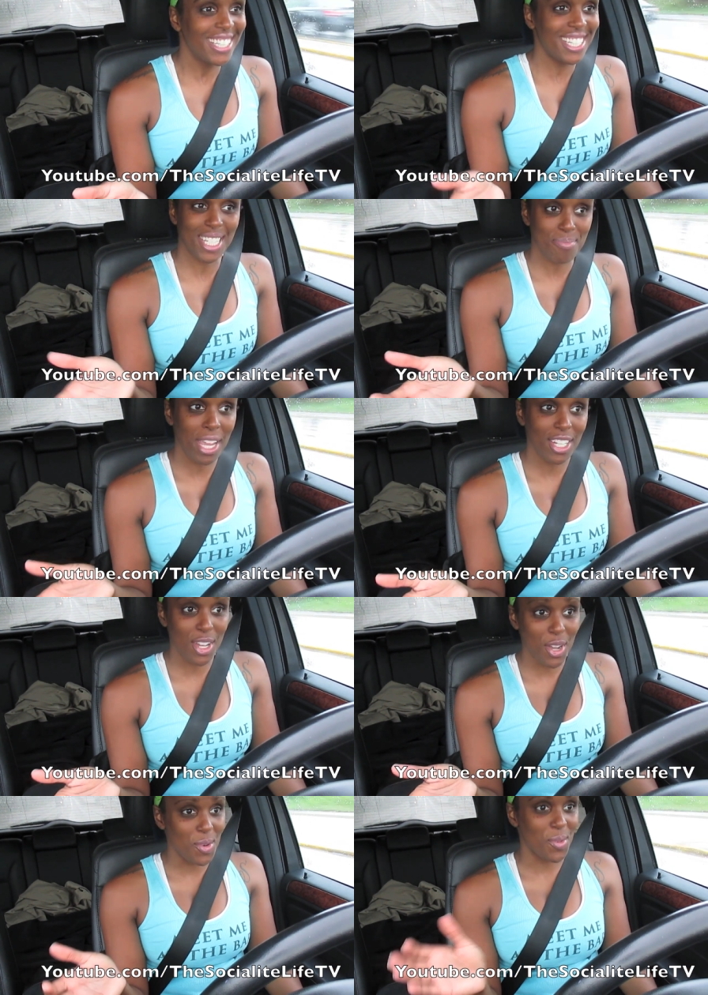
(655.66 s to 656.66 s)
this may do.
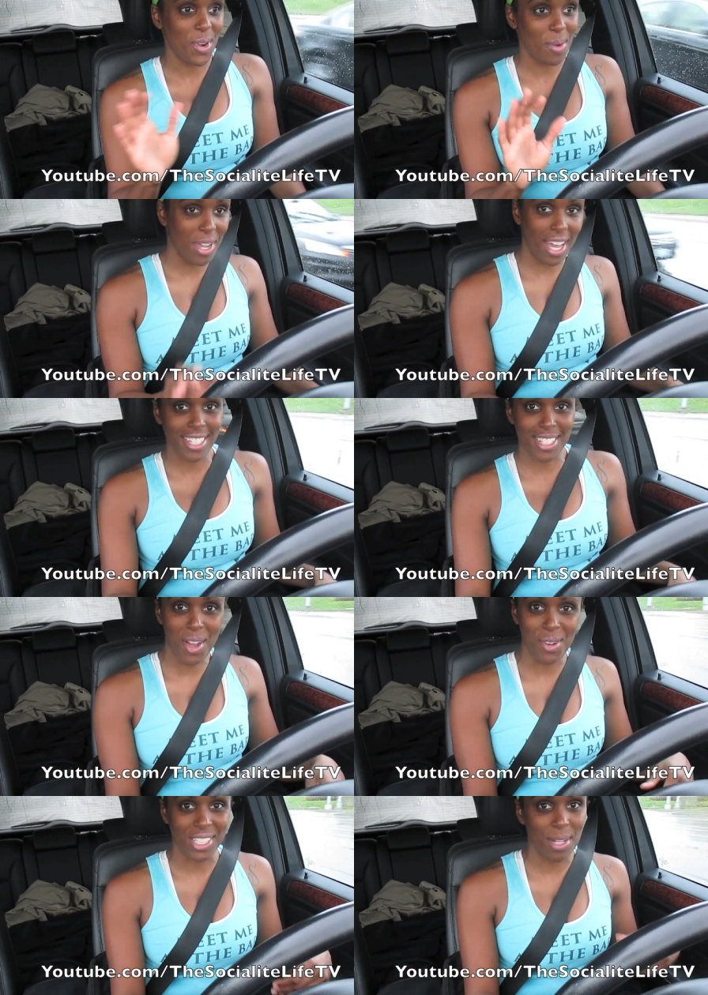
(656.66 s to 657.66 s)
I'm kind of
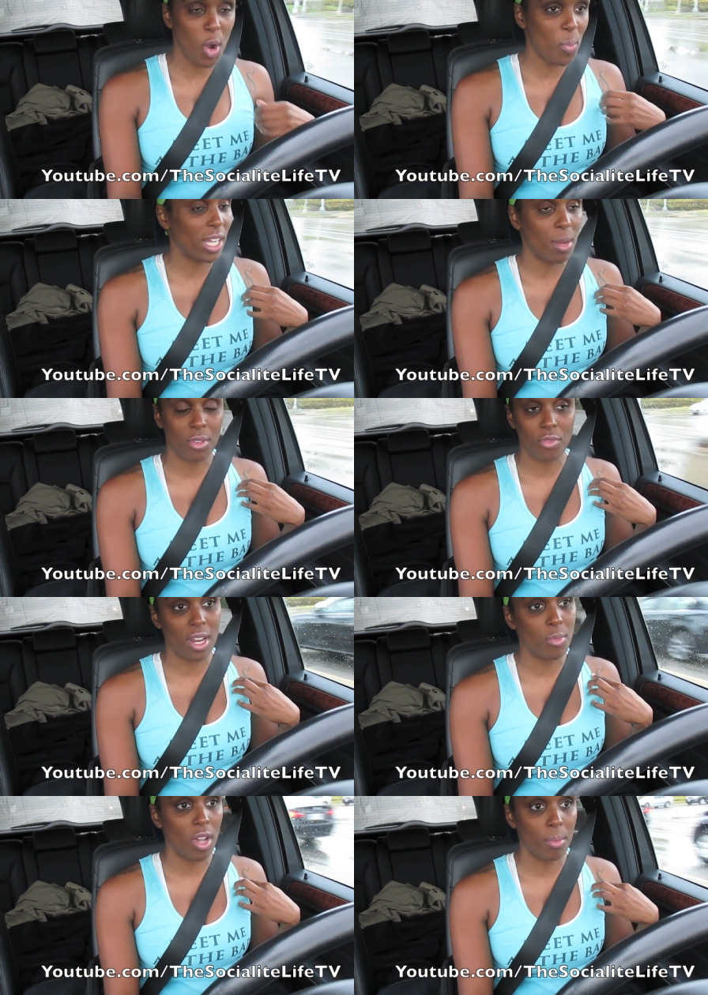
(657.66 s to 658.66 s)
stoked. I'm hoping I'm in
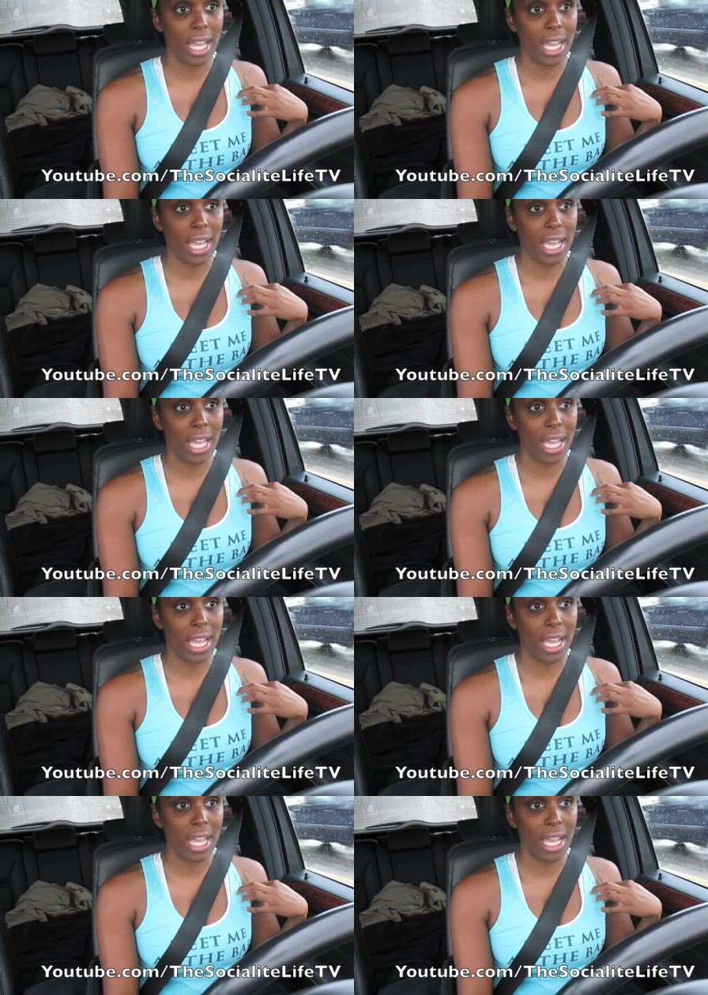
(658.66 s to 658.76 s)
frame, y'all.